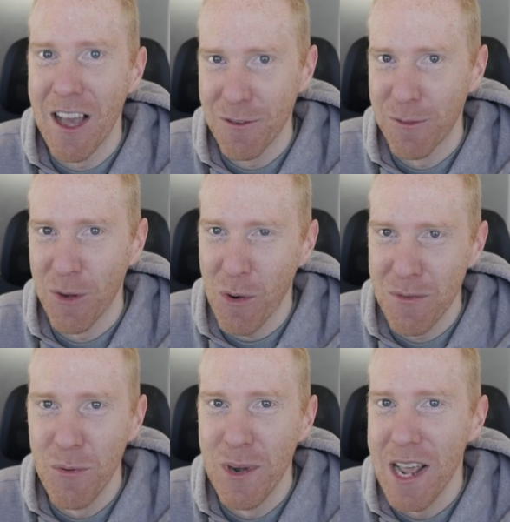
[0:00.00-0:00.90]

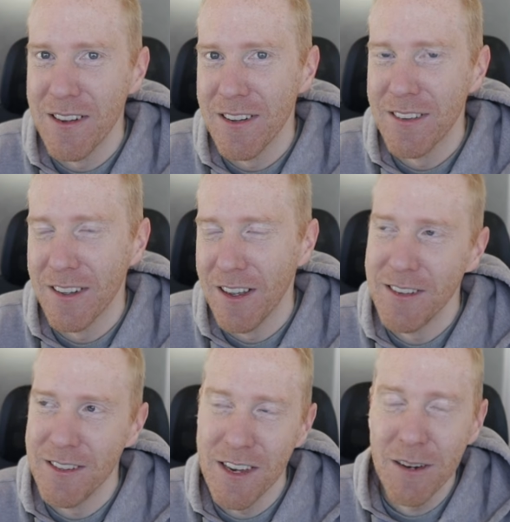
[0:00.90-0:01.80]
astrophotography related
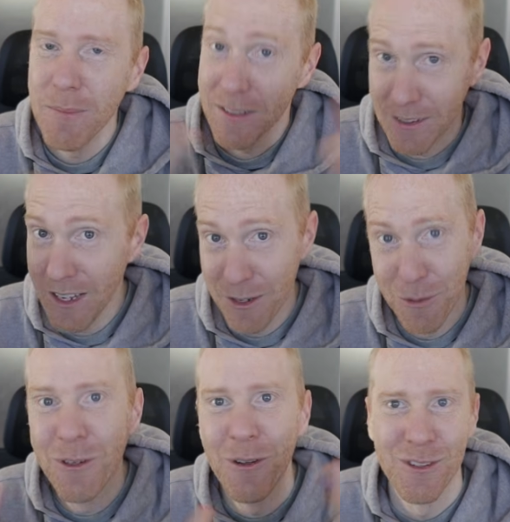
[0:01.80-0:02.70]
this year, but
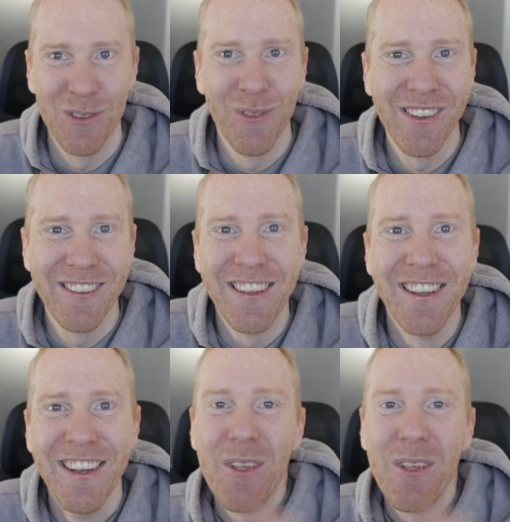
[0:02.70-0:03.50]
who knows? We'll see.